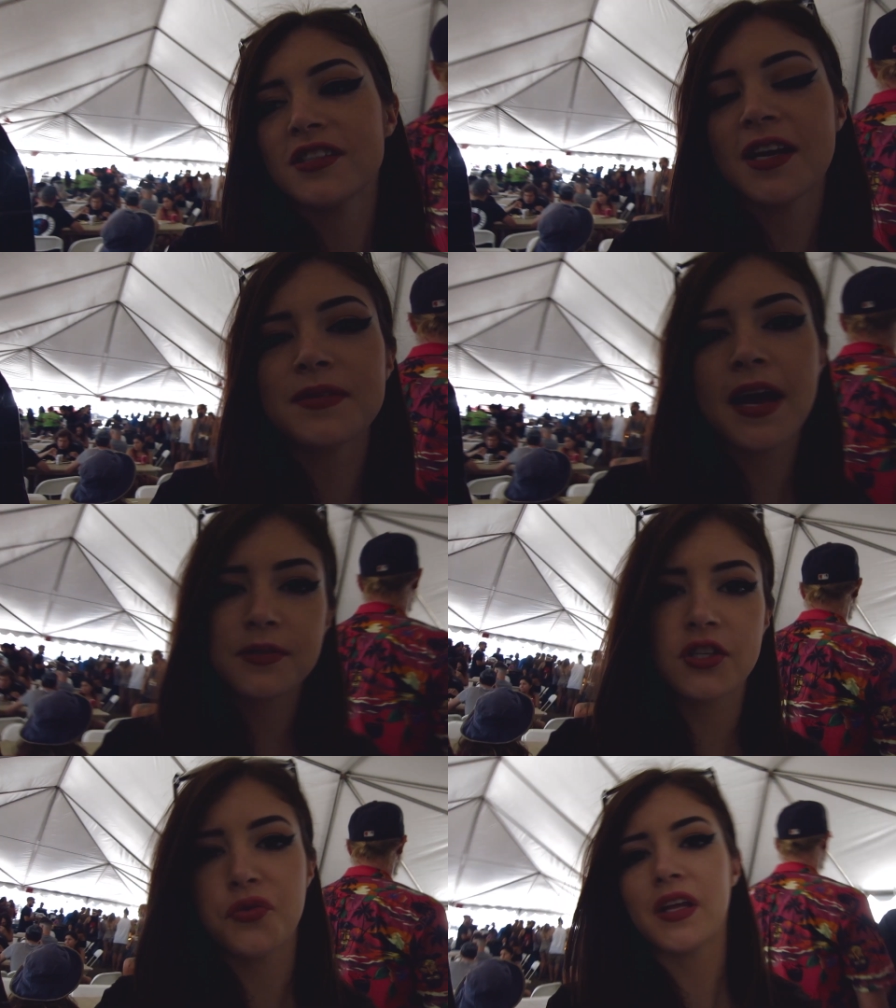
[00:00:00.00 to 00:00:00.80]

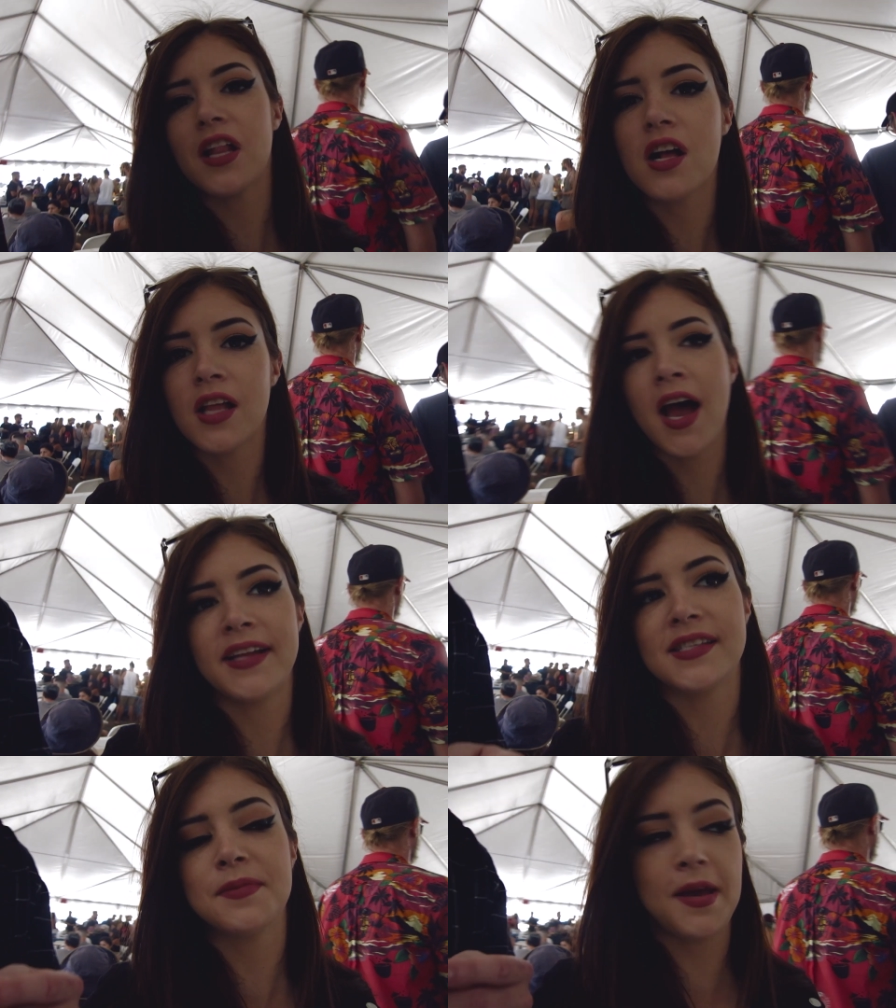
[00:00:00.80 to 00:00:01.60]
sometimes there's really long
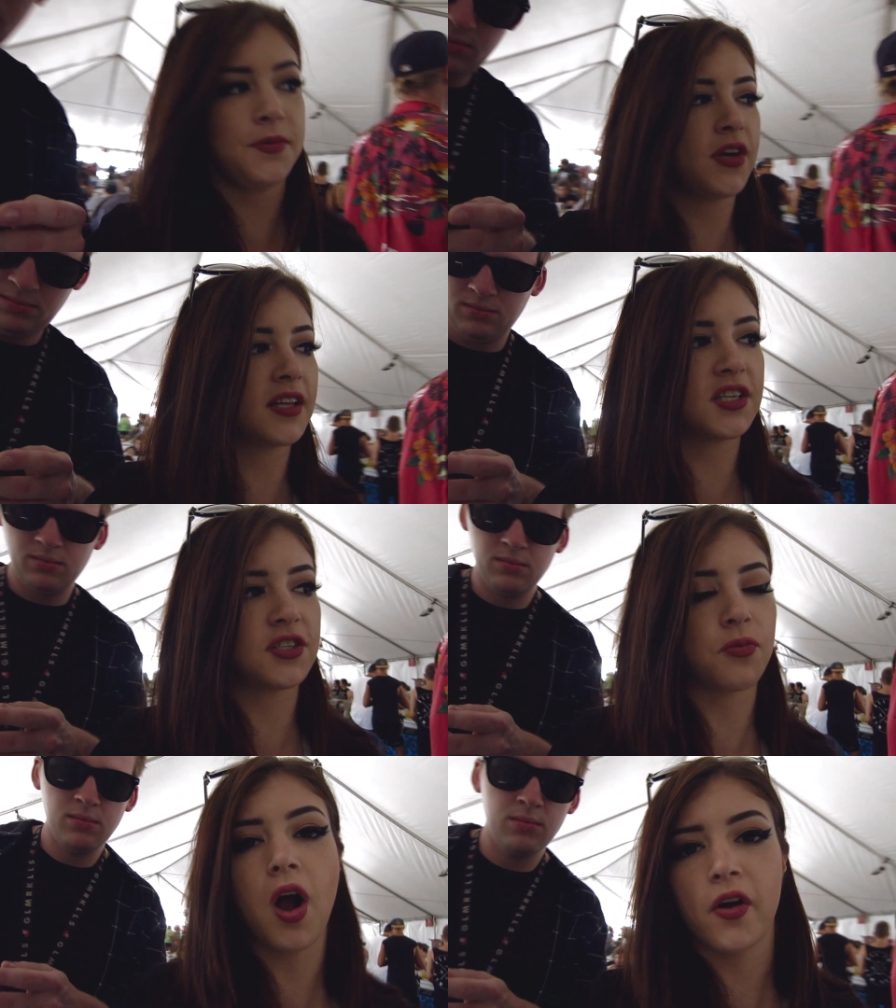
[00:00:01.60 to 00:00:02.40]
lines. Sometimes you get to
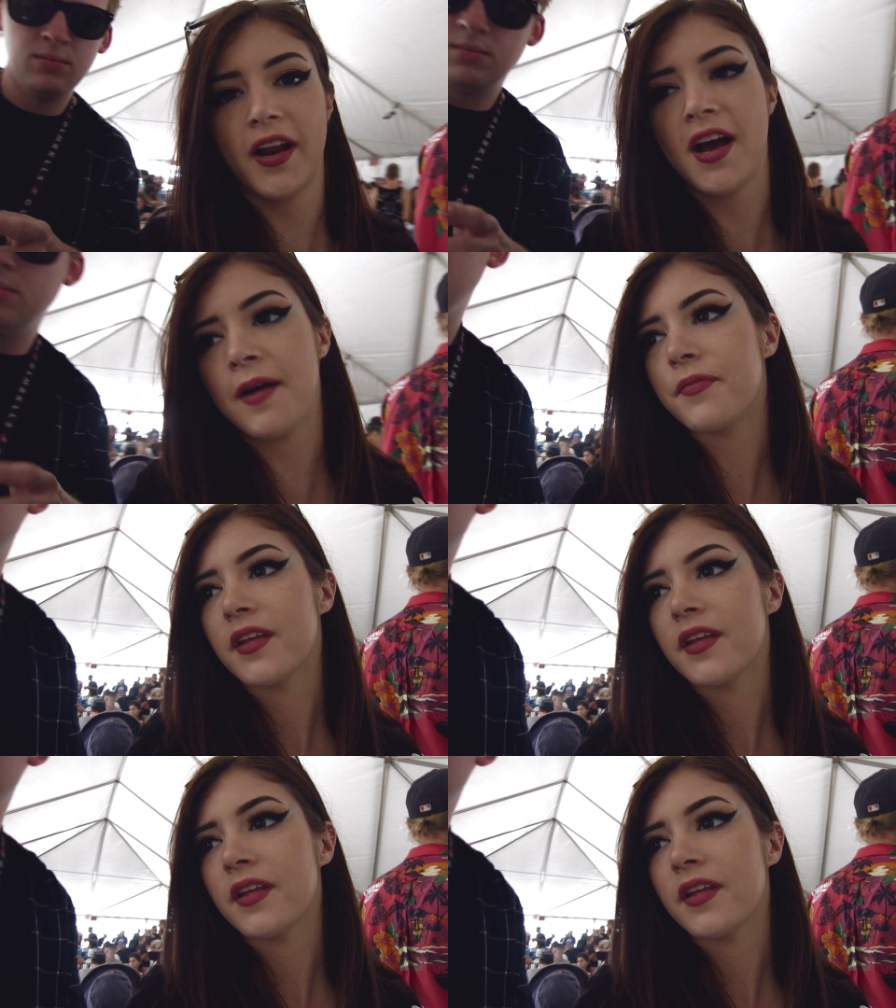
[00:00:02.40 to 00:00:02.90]
just walk right up.